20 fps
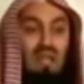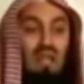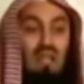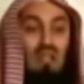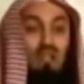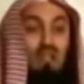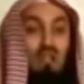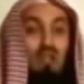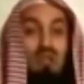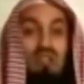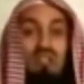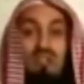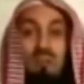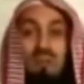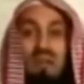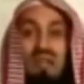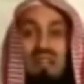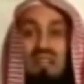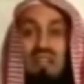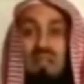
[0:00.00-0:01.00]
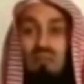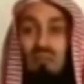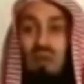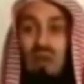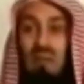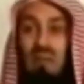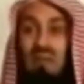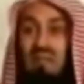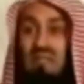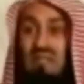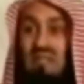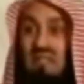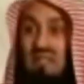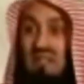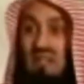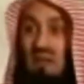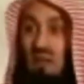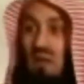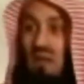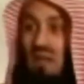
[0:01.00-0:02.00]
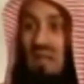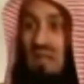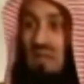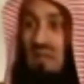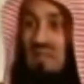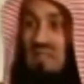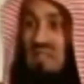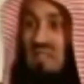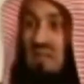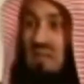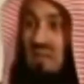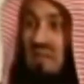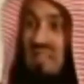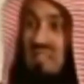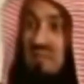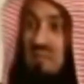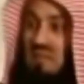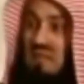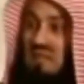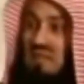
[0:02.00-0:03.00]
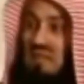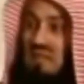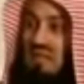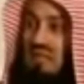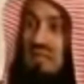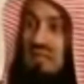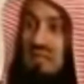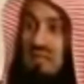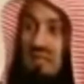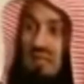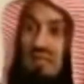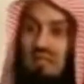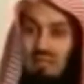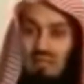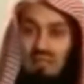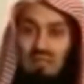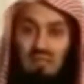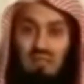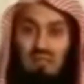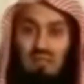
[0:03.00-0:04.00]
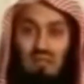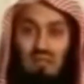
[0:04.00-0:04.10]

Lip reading: And news spread that Muhammad sallallahu alayhi wa sallam has been killed.